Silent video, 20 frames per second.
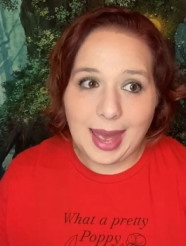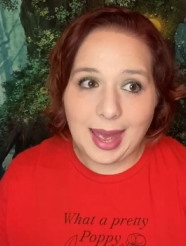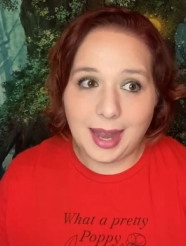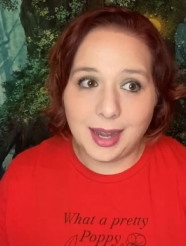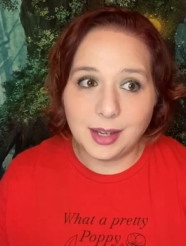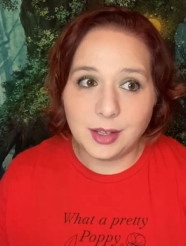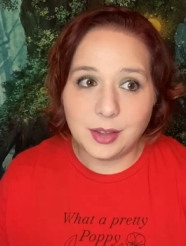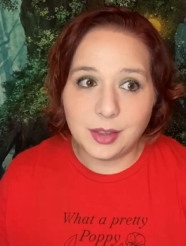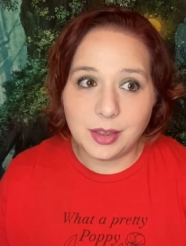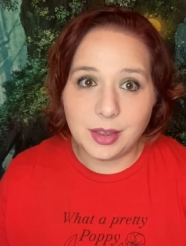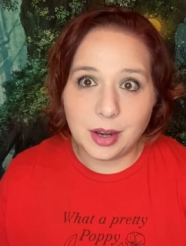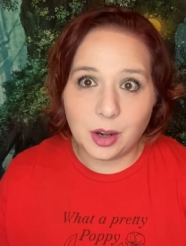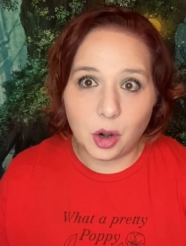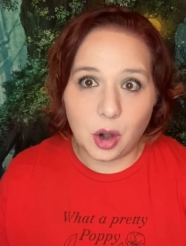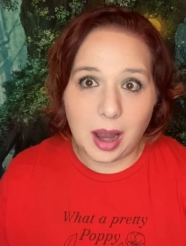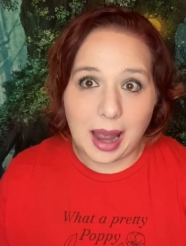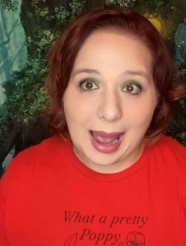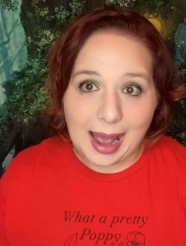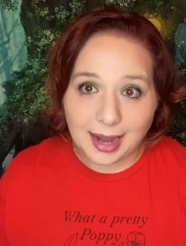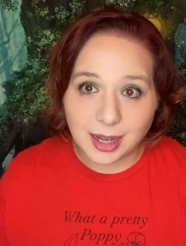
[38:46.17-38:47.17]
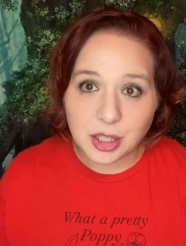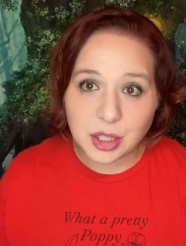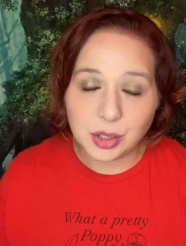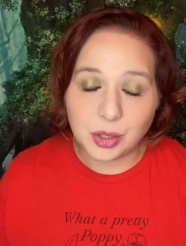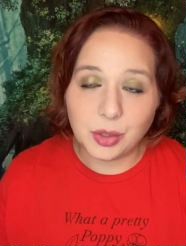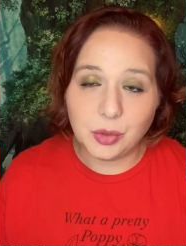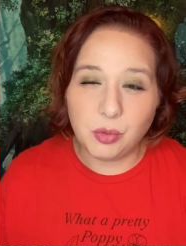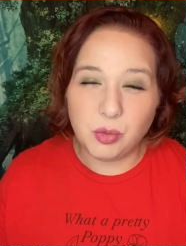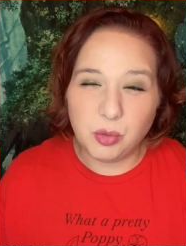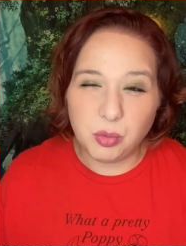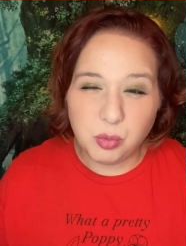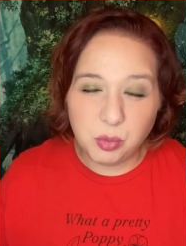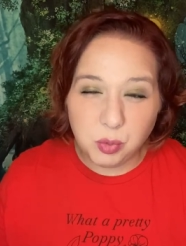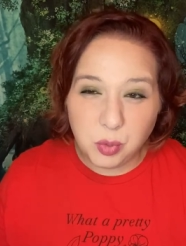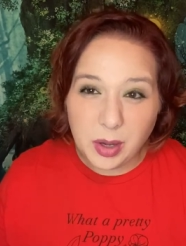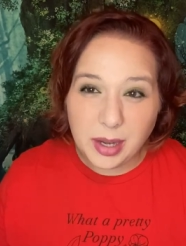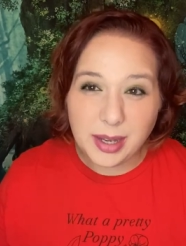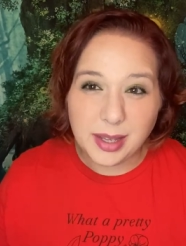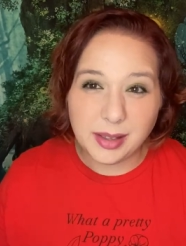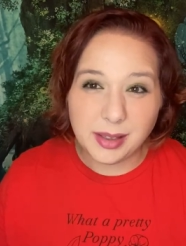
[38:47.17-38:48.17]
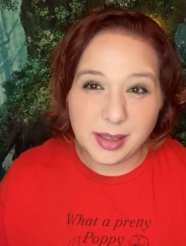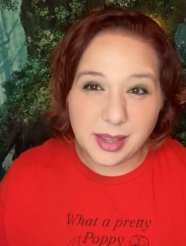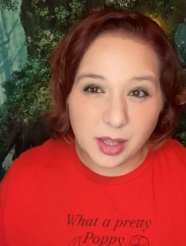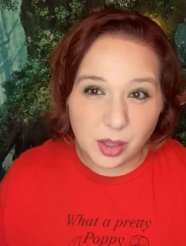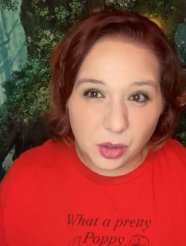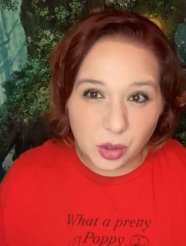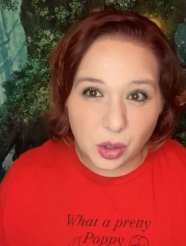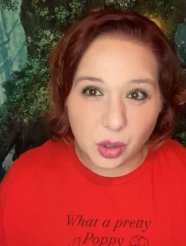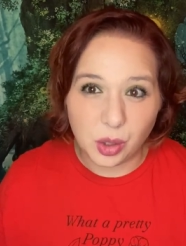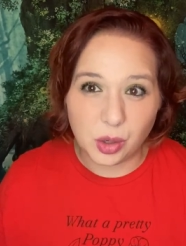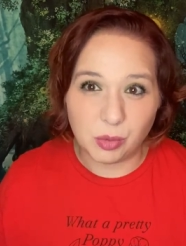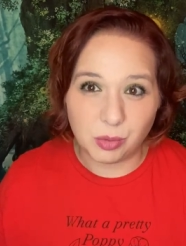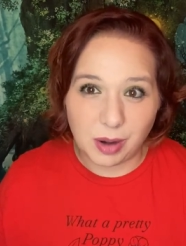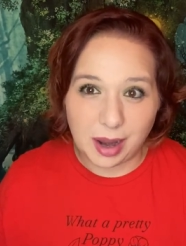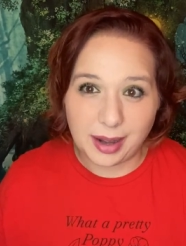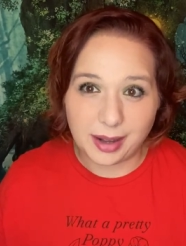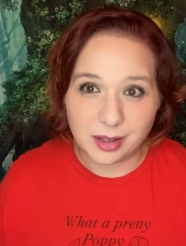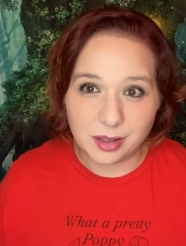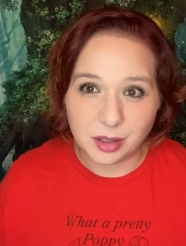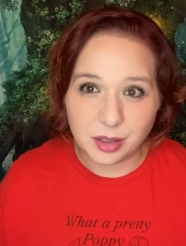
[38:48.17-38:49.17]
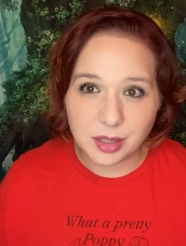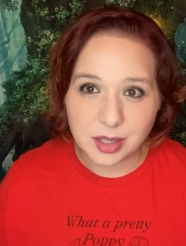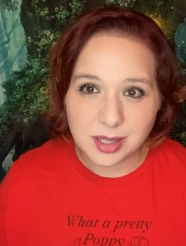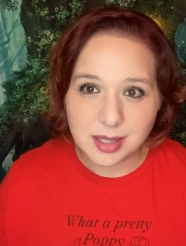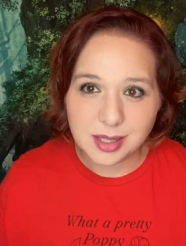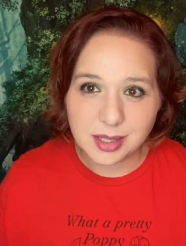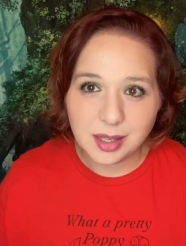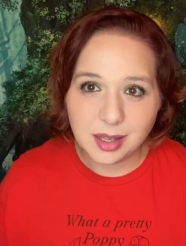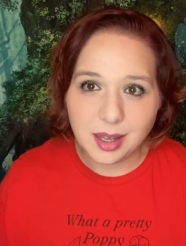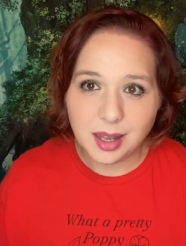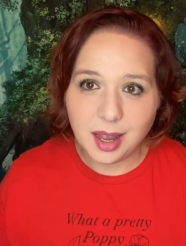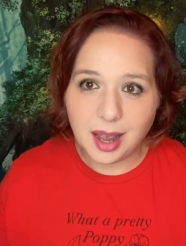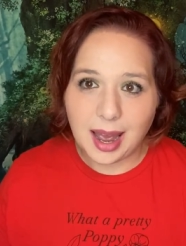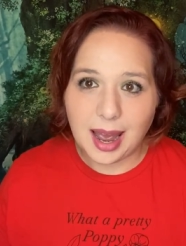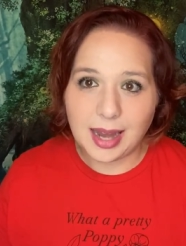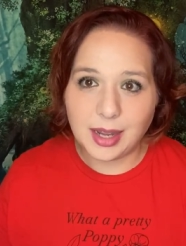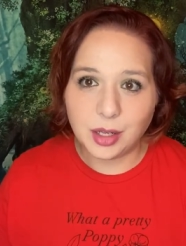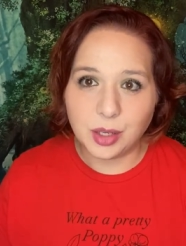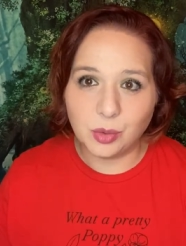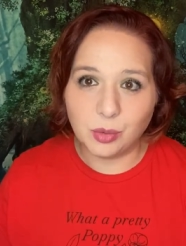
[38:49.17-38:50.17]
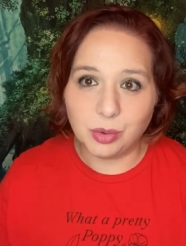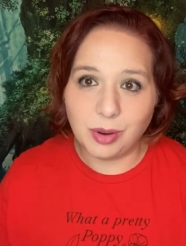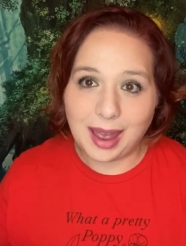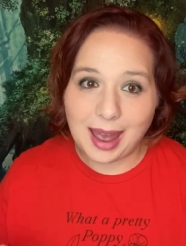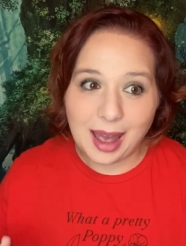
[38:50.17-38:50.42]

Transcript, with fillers: and they're actually really good writers and